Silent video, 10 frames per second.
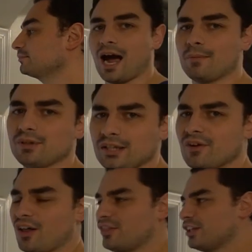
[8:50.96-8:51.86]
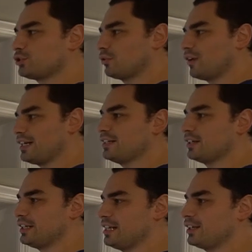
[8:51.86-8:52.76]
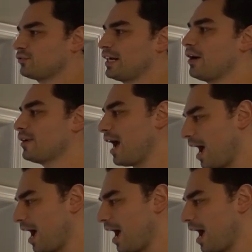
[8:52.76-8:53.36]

I believe on this one right here, he has right now an